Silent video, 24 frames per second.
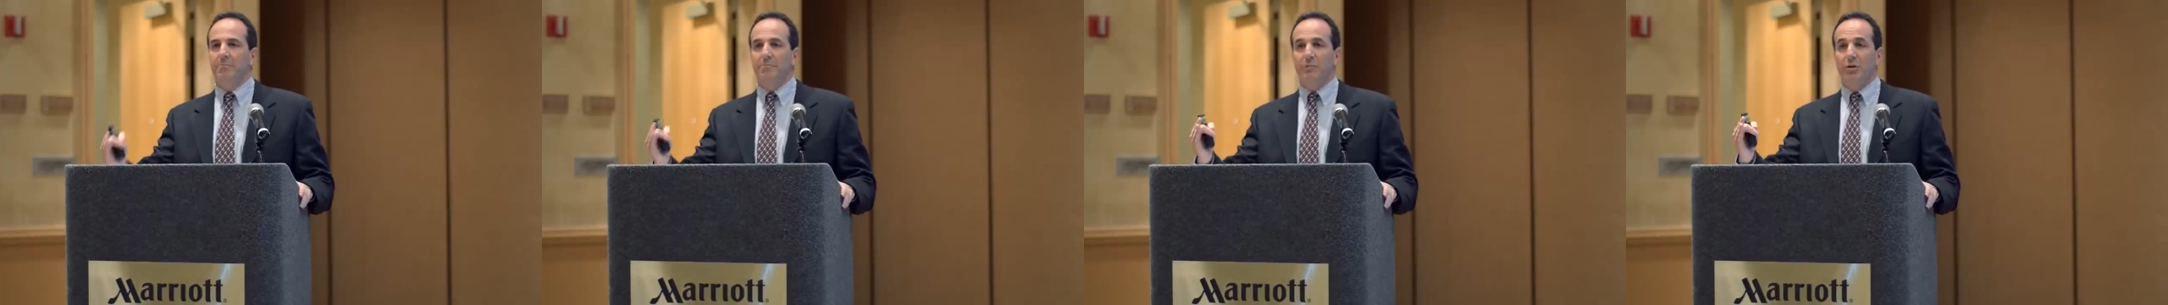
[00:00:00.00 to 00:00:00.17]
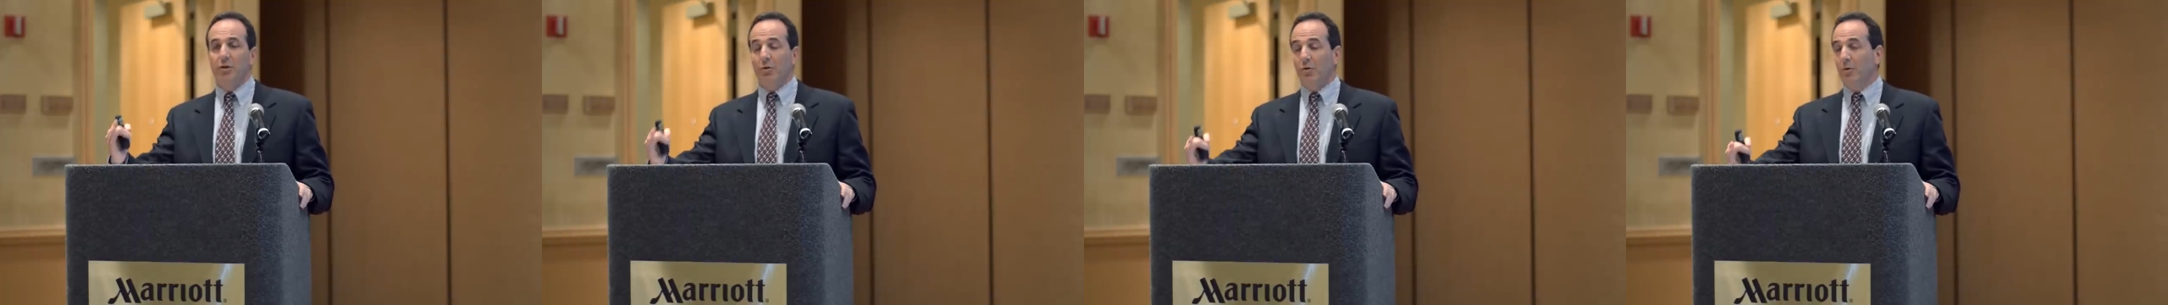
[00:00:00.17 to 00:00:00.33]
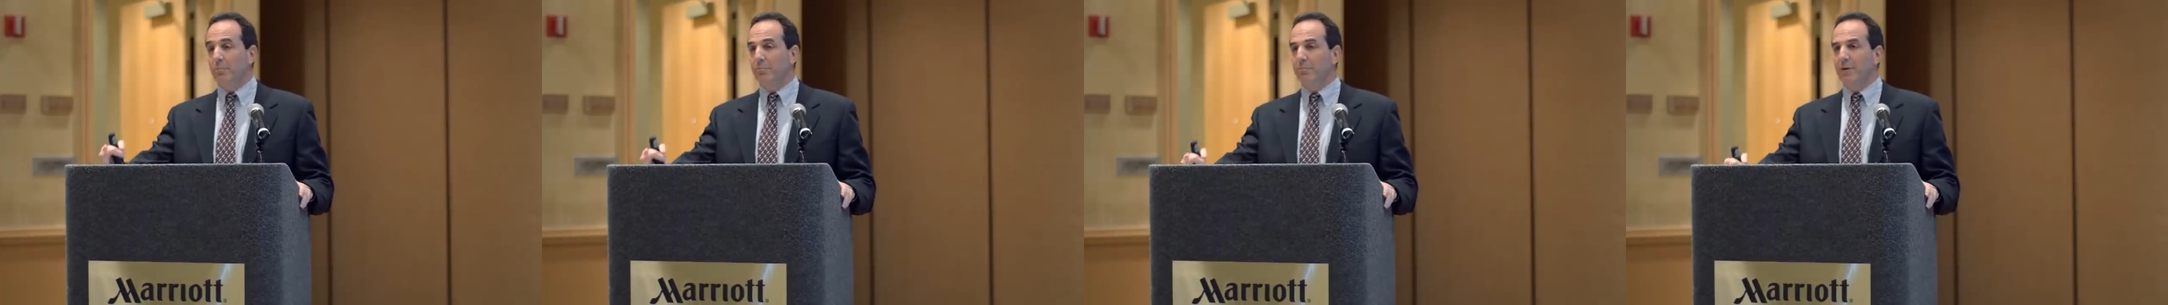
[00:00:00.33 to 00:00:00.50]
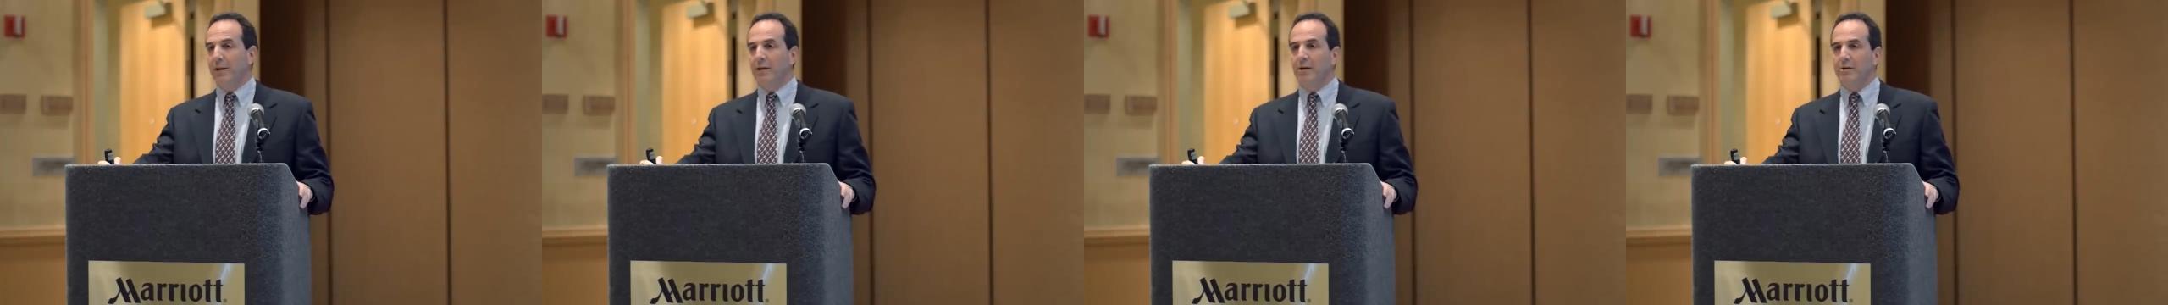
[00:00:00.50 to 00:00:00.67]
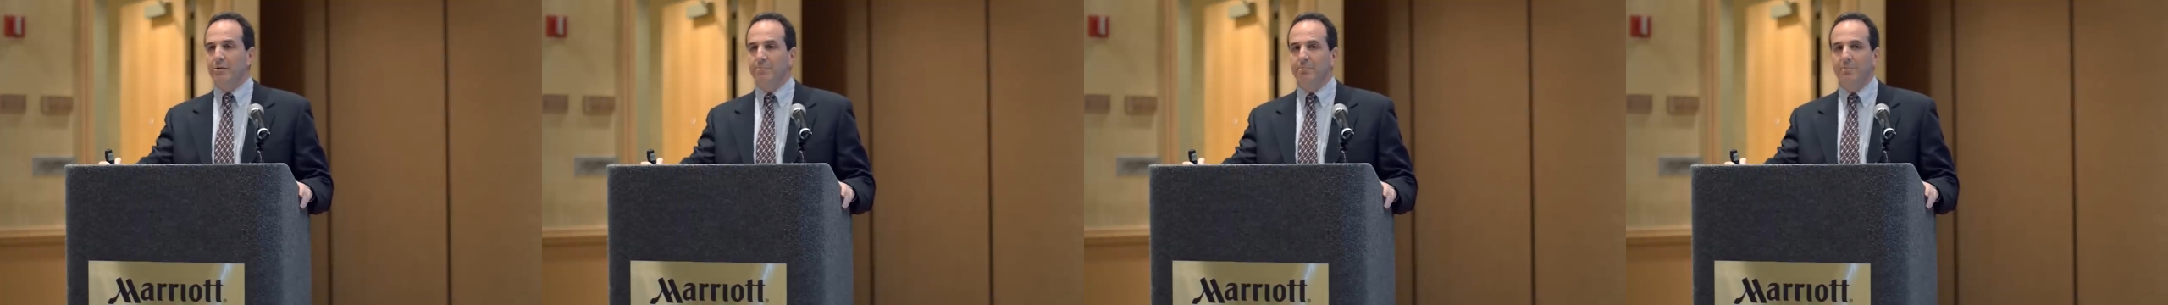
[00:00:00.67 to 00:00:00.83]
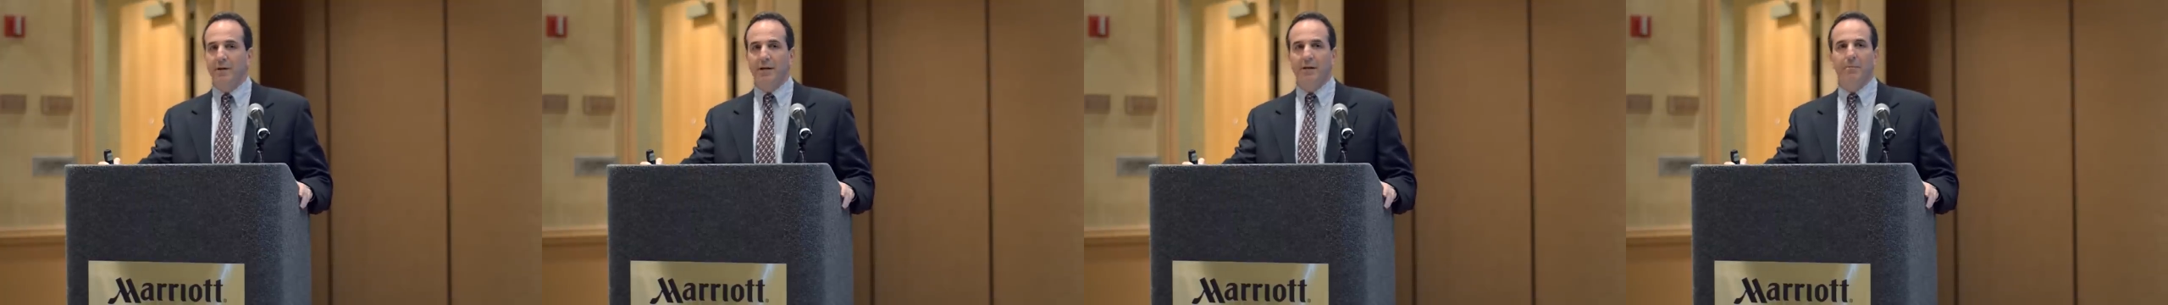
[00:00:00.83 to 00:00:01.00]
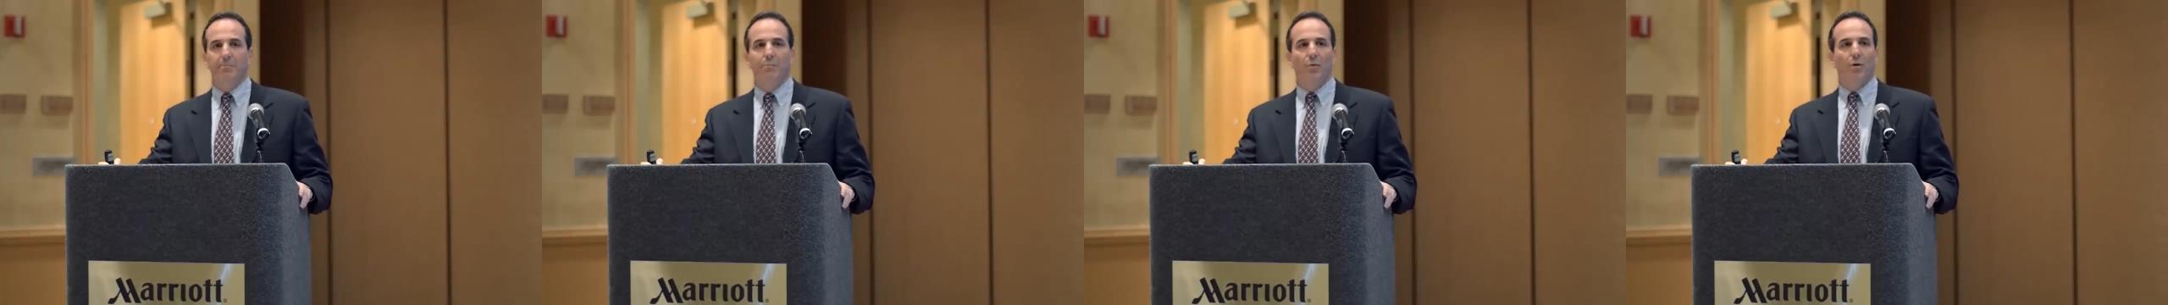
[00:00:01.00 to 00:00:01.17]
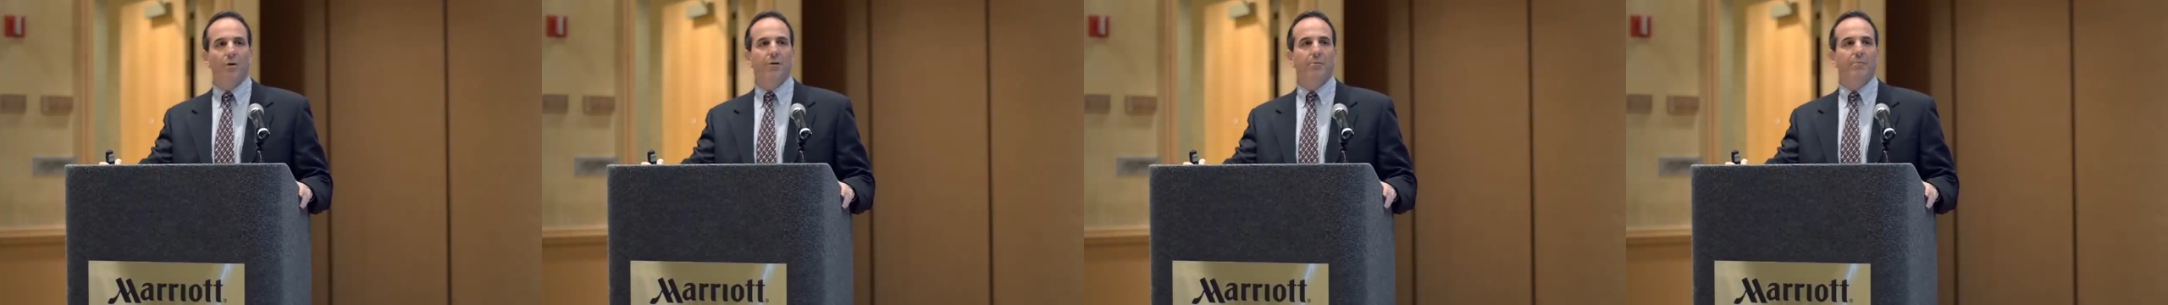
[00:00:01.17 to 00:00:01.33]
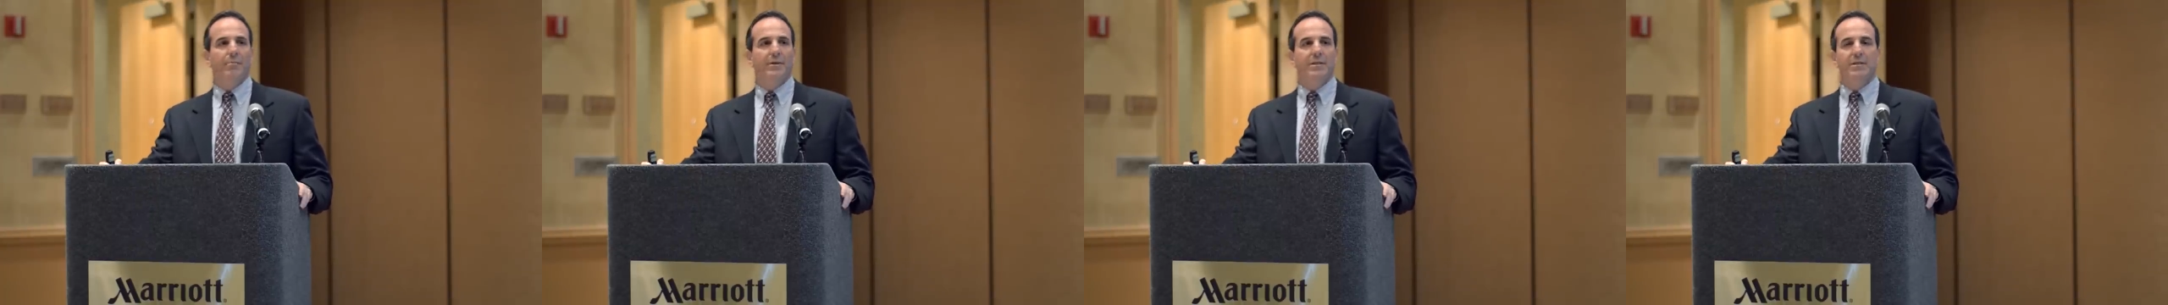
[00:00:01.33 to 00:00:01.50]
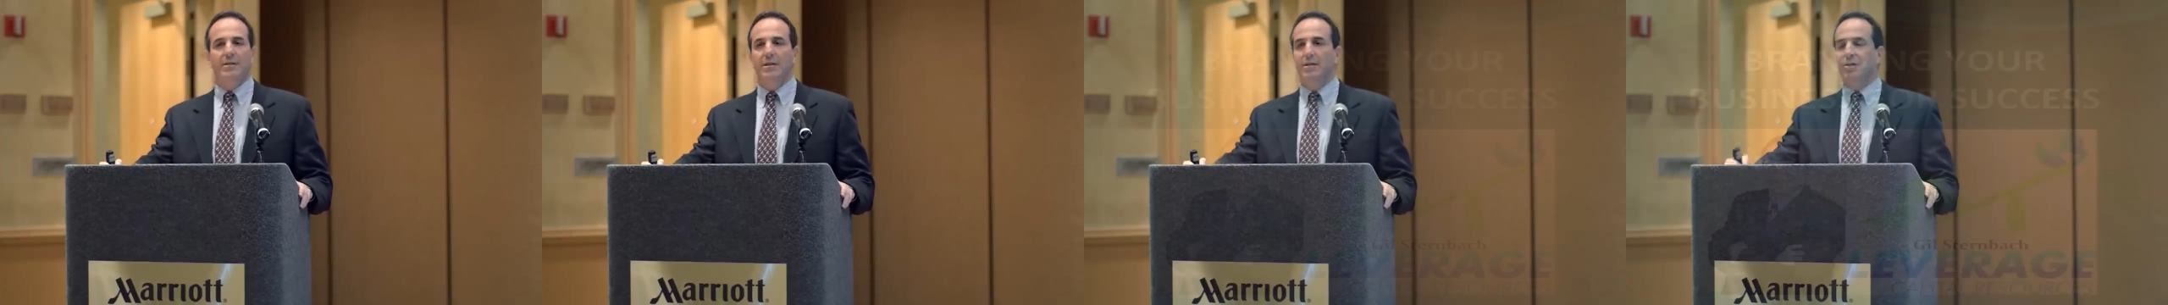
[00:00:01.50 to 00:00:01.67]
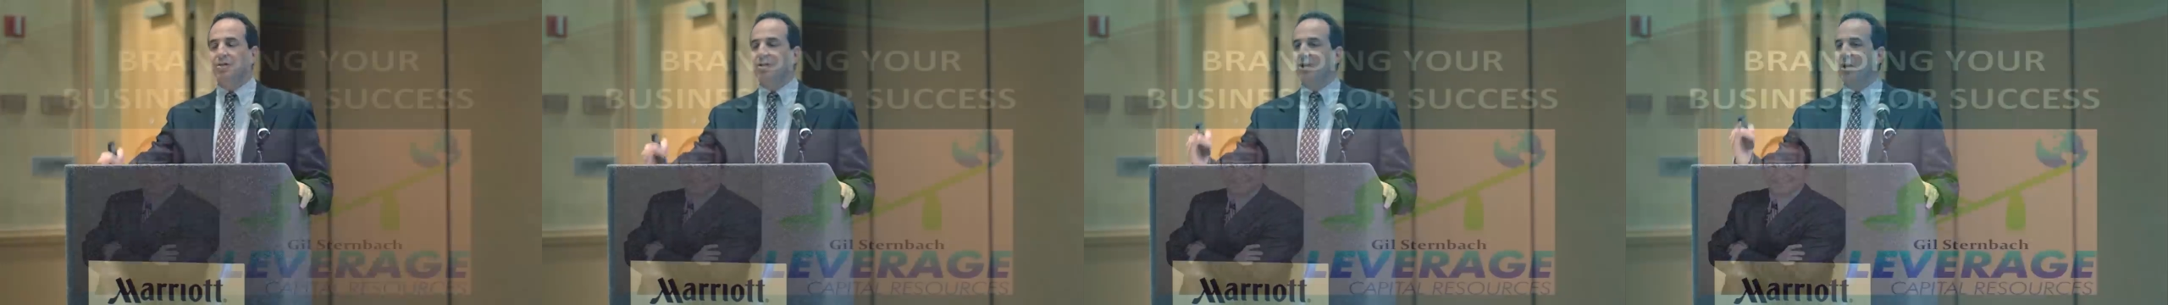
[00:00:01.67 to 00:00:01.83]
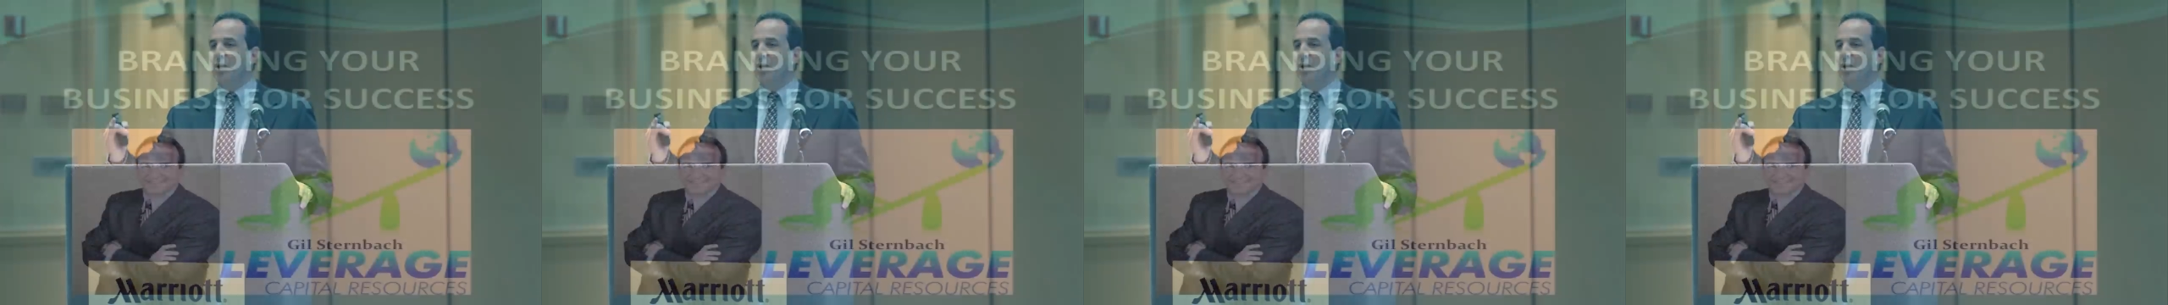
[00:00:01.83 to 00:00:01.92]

your own brick and mortar business,